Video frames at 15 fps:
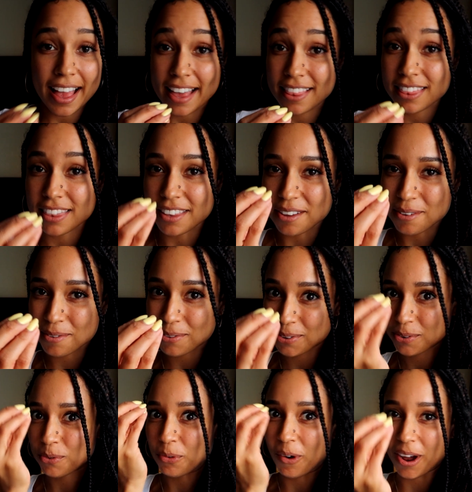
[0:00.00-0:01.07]
I
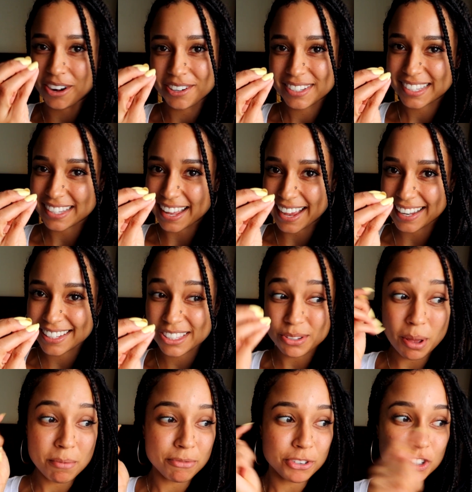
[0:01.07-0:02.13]
love water slides, so
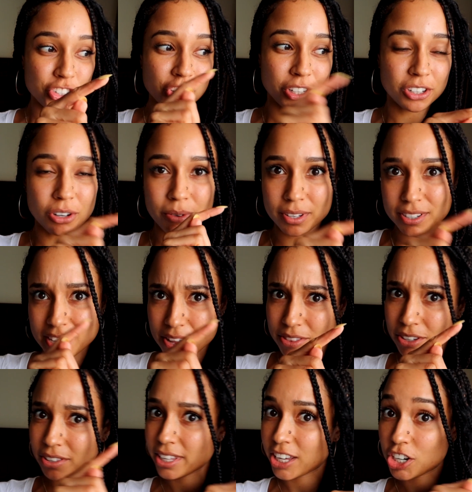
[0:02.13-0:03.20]
I'm for sure going down
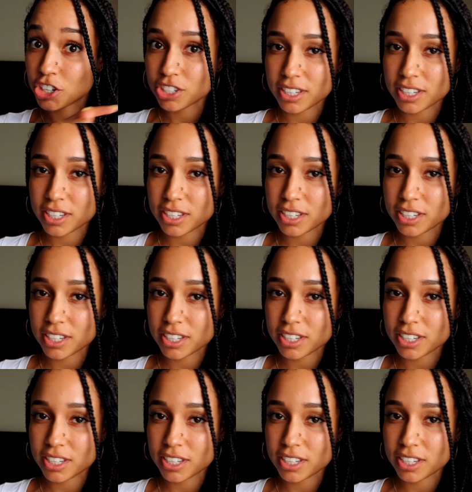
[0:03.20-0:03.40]
there later